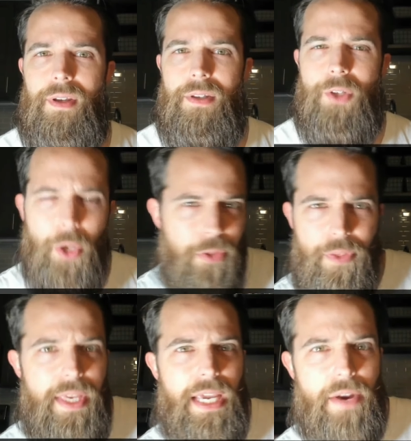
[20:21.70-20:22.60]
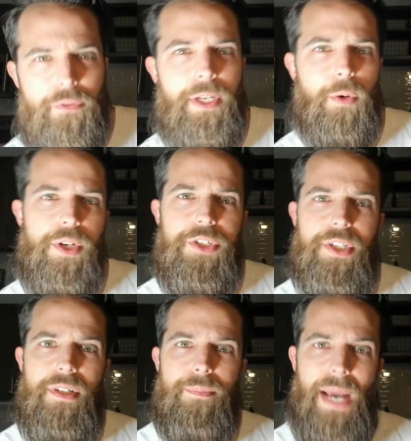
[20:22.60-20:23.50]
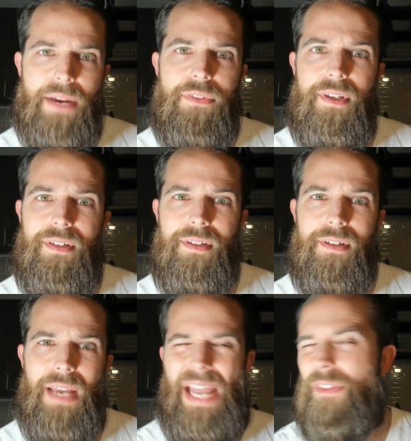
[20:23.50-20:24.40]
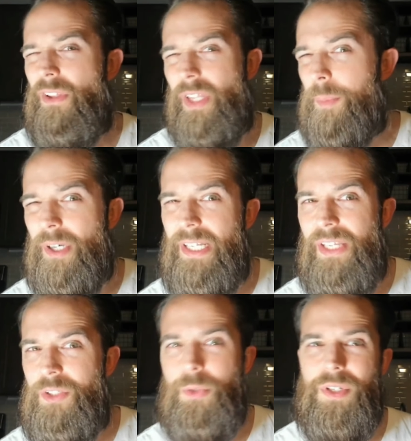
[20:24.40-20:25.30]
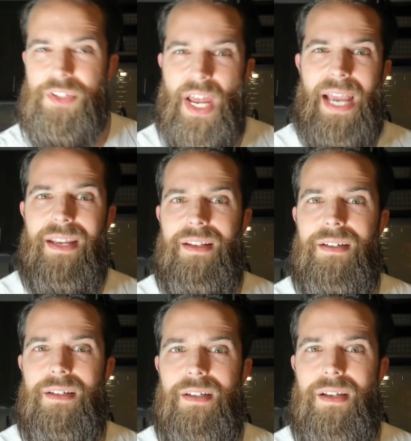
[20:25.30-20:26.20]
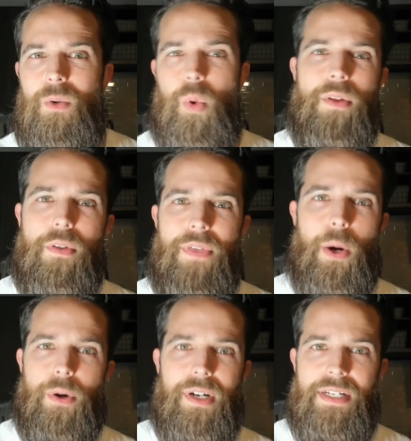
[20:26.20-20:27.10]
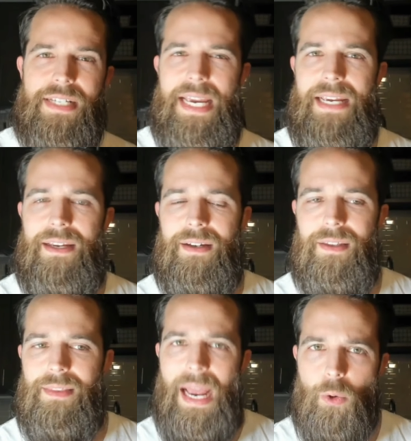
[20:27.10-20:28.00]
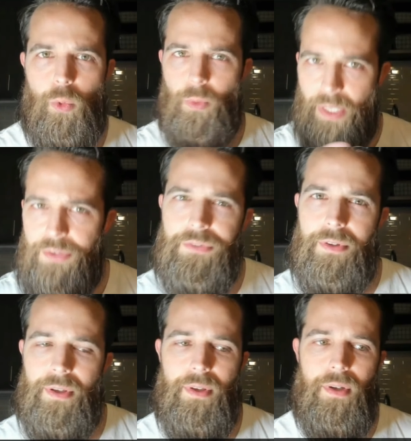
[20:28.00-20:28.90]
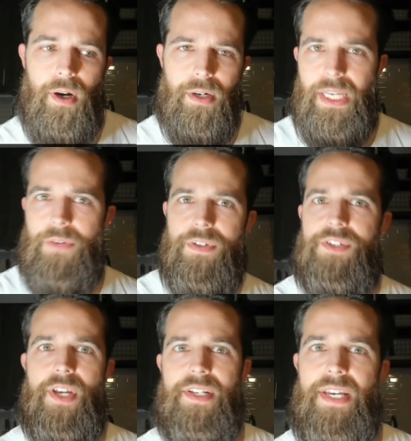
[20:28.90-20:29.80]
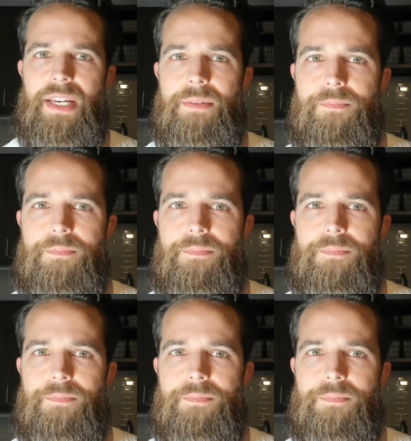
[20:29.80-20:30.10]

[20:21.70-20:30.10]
Don't you think every Christian back then had the liberty to decide whether they were going to take that risk on a given Sunday